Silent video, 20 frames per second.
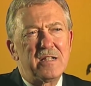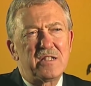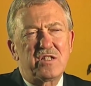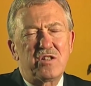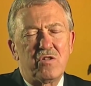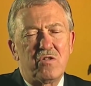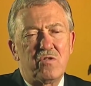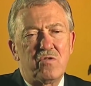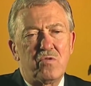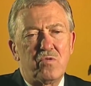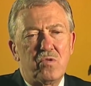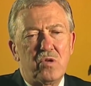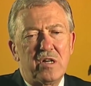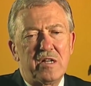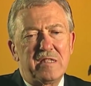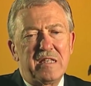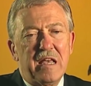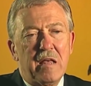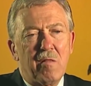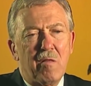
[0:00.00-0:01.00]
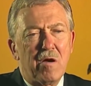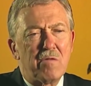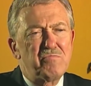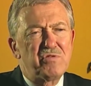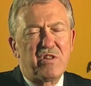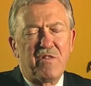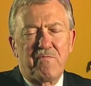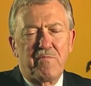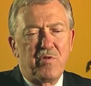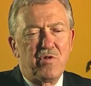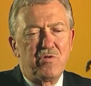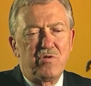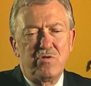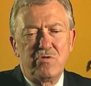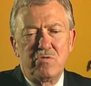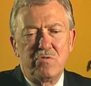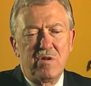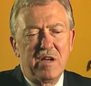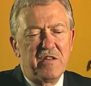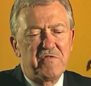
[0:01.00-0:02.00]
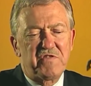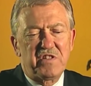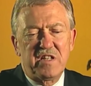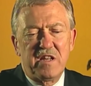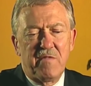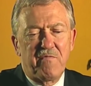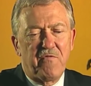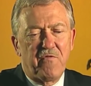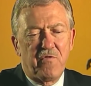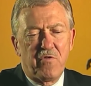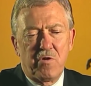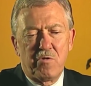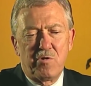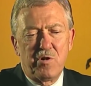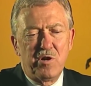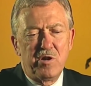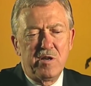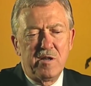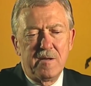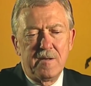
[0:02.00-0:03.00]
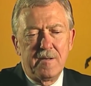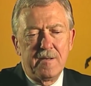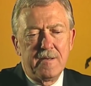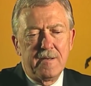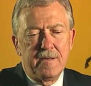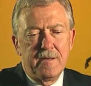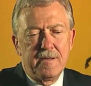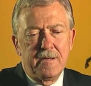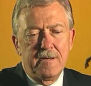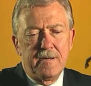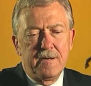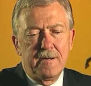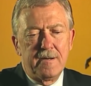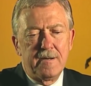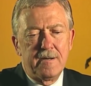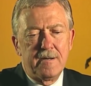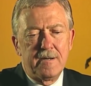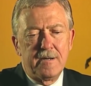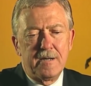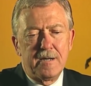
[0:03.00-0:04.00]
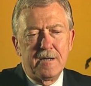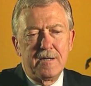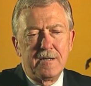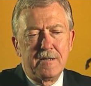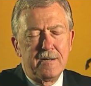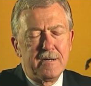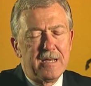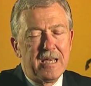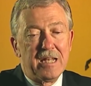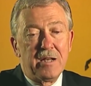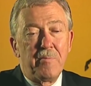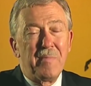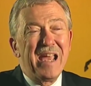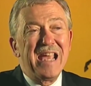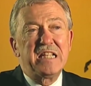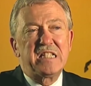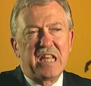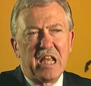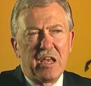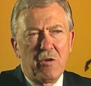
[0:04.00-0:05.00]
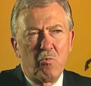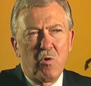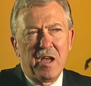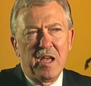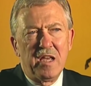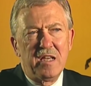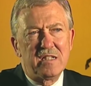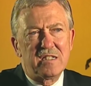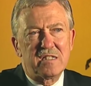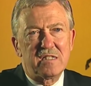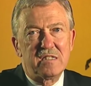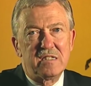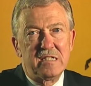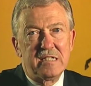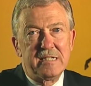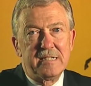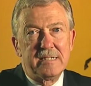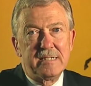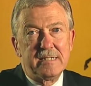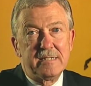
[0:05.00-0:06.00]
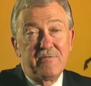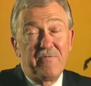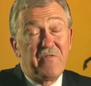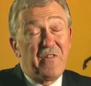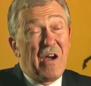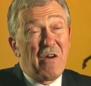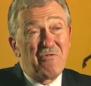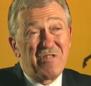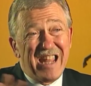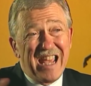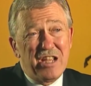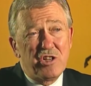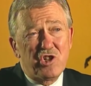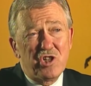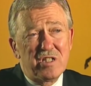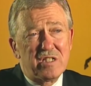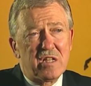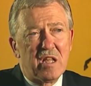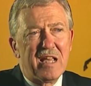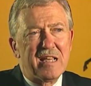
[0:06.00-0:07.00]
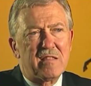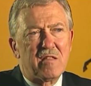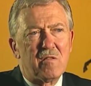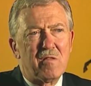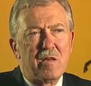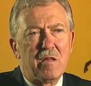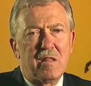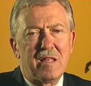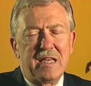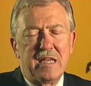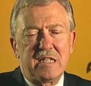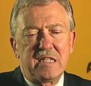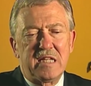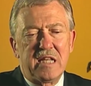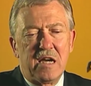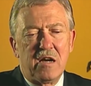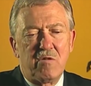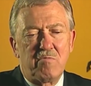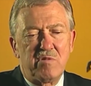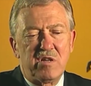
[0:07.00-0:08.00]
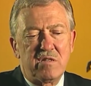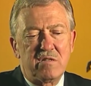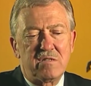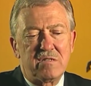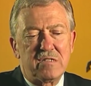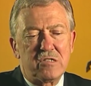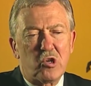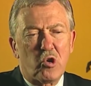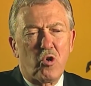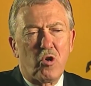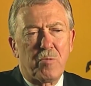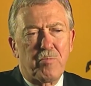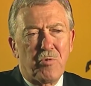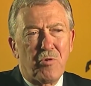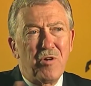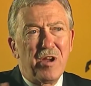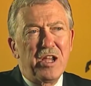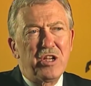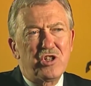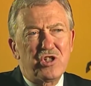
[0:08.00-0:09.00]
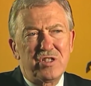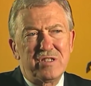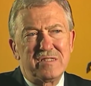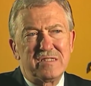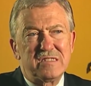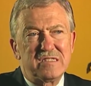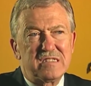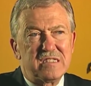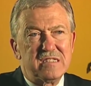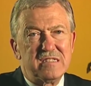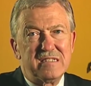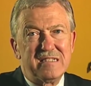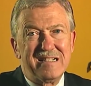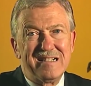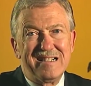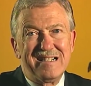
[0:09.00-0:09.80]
So uh, the alums of Purdue have stepped forward uh, uh, in amazing ways. Foundations like the Lilly Endowment, corporations, uh,